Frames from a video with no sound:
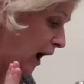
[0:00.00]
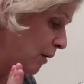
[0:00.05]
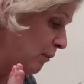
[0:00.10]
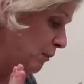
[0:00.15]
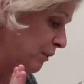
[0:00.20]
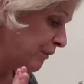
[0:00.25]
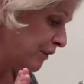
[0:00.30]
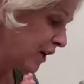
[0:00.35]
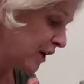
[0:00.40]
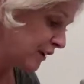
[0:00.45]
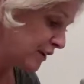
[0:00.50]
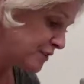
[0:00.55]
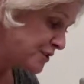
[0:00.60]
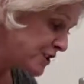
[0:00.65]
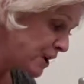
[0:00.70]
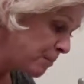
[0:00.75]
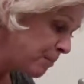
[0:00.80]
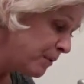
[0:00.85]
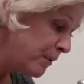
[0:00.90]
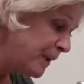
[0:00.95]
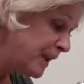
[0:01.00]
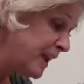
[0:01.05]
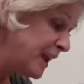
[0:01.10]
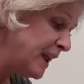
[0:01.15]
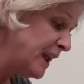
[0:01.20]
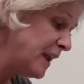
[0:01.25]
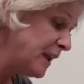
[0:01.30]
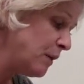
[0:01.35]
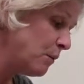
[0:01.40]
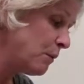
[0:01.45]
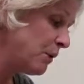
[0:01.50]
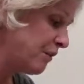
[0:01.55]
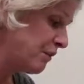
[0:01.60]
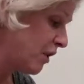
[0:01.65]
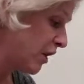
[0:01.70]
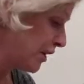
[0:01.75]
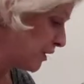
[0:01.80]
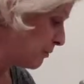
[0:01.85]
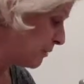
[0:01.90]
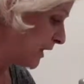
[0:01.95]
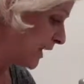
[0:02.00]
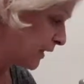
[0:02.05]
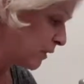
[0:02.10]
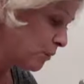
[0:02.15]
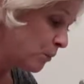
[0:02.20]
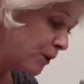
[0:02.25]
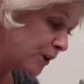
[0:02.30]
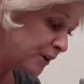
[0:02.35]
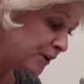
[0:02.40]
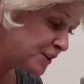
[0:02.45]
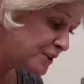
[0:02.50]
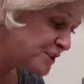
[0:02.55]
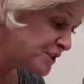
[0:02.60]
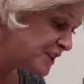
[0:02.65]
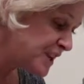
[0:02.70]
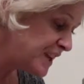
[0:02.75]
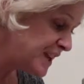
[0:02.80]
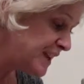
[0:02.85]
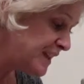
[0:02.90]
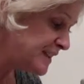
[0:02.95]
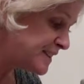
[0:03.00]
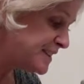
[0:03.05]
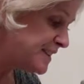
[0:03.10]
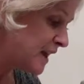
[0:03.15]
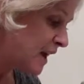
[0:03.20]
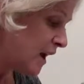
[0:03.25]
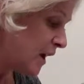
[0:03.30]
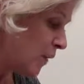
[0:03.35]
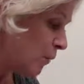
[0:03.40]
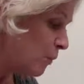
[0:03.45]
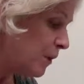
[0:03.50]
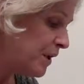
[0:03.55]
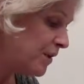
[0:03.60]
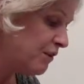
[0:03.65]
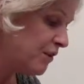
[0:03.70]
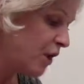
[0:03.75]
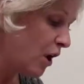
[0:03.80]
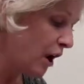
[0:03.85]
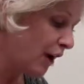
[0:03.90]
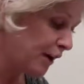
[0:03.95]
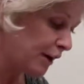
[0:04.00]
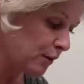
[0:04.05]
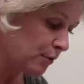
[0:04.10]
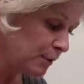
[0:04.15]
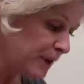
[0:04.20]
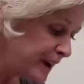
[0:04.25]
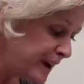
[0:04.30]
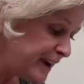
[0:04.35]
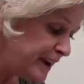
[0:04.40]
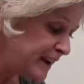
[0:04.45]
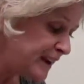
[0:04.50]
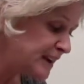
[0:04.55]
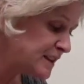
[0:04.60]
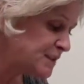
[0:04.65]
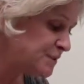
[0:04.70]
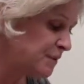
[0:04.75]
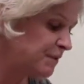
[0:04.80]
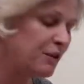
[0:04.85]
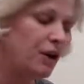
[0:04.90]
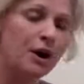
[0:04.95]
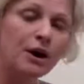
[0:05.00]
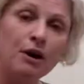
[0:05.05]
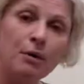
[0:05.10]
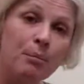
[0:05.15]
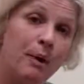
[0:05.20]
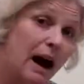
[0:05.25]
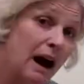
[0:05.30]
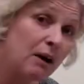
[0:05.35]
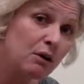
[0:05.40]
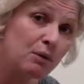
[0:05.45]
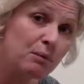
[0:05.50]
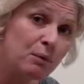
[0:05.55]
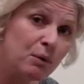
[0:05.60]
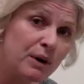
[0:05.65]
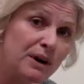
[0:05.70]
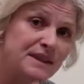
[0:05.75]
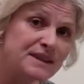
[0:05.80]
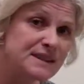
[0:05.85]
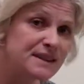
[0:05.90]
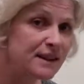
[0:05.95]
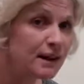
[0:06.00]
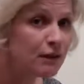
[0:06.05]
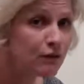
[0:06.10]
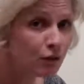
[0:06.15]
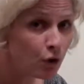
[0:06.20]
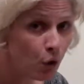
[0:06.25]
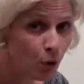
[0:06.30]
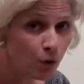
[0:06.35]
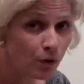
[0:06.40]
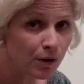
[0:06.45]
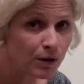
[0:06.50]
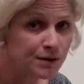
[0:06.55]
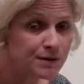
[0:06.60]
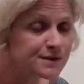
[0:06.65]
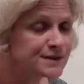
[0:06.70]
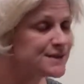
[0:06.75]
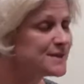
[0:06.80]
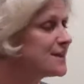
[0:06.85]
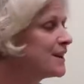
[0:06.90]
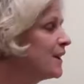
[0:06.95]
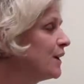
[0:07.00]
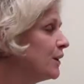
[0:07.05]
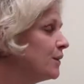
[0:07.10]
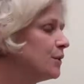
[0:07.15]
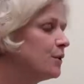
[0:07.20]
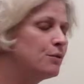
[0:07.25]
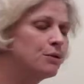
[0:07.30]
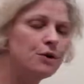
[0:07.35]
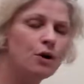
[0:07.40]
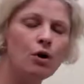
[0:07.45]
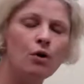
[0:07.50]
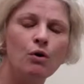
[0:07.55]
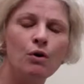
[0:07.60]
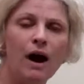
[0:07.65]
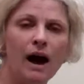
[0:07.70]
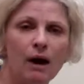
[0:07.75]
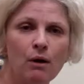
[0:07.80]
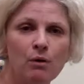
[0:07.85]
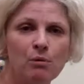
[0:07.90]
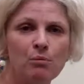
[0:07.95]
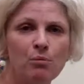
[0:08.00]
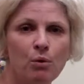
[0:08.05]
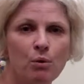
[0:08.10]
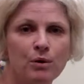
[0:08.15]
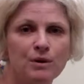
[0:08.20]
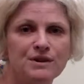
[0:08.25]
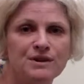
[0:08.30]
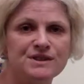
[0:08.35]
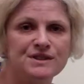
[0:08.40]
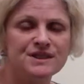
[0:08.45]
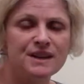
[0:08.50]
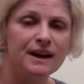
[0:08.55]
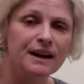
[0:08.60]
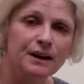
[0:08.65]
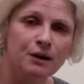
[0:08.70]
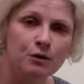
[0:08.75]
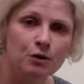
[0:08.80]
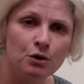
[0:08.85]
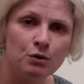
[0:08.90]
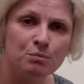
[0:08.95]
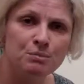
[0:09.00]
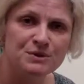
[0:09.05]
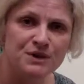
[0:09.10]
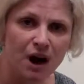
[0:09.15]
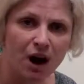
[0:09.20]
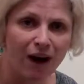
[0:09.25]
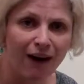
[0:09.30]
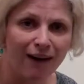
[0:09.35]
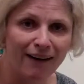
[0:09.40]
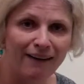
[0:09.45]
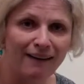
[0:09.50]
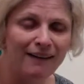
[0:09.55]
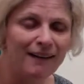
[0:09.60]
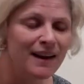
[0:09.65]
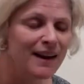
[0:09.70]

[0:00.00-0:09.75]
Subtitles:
we've got our Jeopardy, we've got our blank worksheets, we've got our readings, we've got our PowerPoints, and then of course you know how important study groups are,